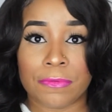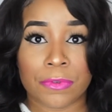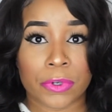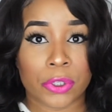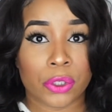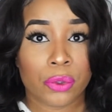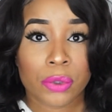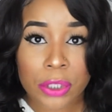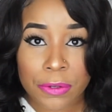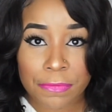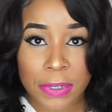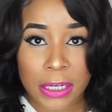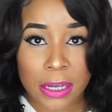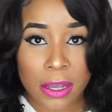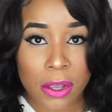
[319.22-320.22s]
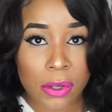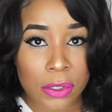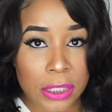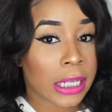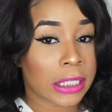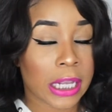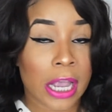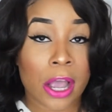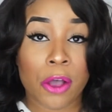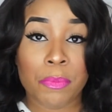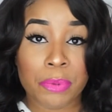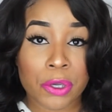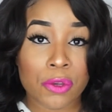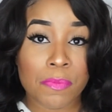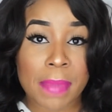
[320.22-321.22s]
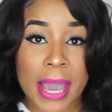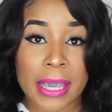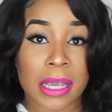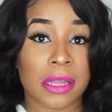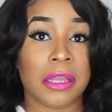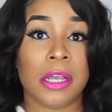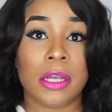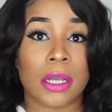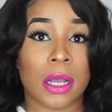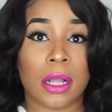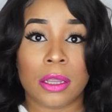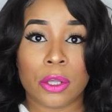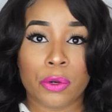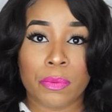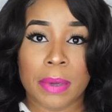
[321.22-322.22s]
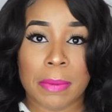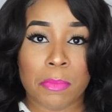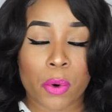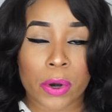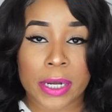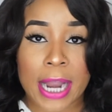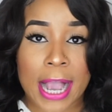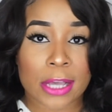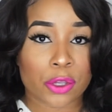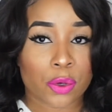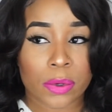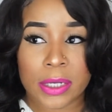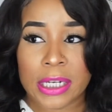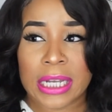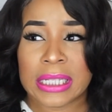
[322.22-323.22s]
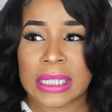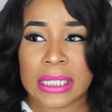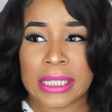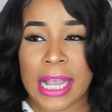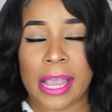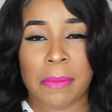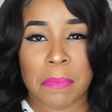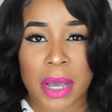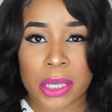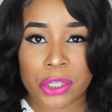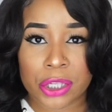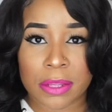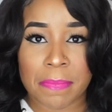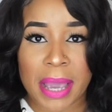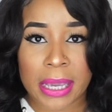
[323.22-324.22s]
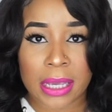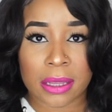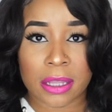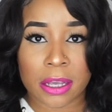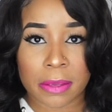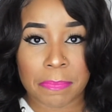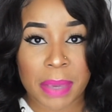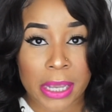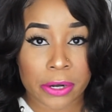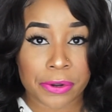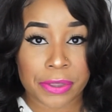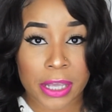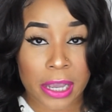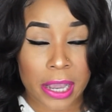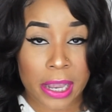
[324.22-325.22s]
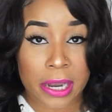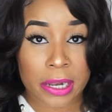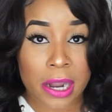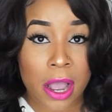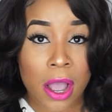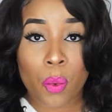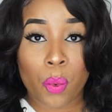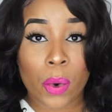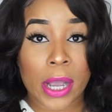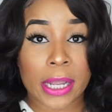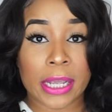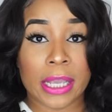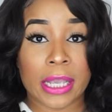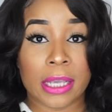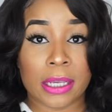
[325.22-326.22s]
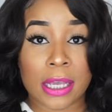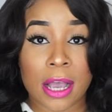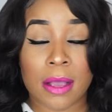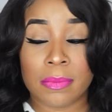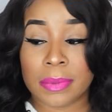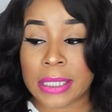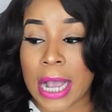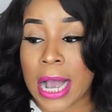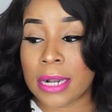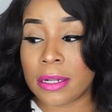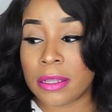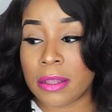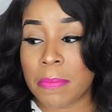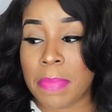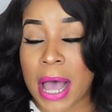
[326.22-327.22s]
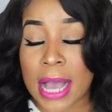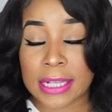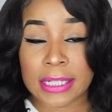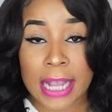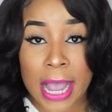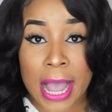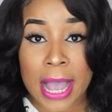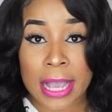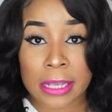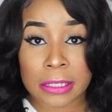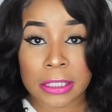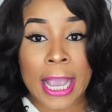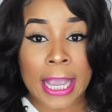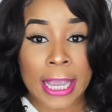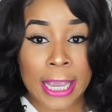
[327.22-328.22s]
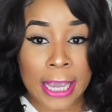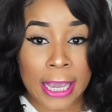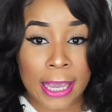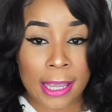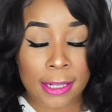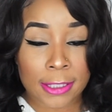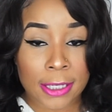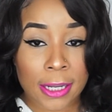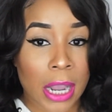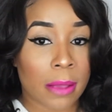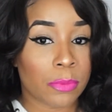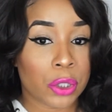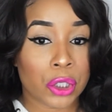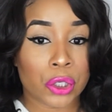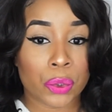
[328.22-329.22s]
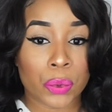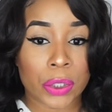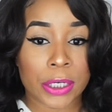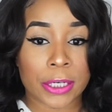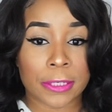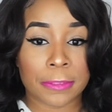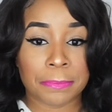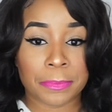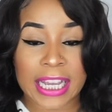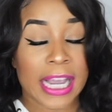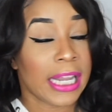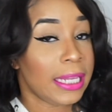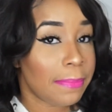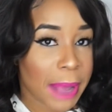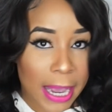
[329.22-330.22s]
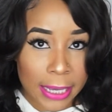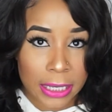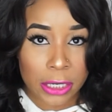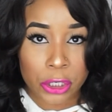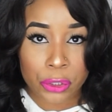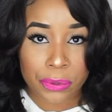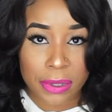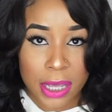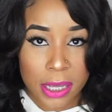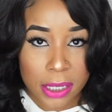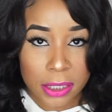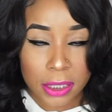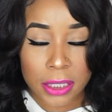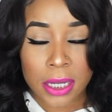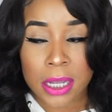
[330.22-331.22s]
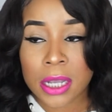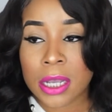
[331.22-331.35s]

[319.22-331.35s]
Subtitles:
for YouTube videos to help you make it look a little bit more natural. It doesn't take much to make it look better than what it comes out of the box as, and I'm sure anybody could do this.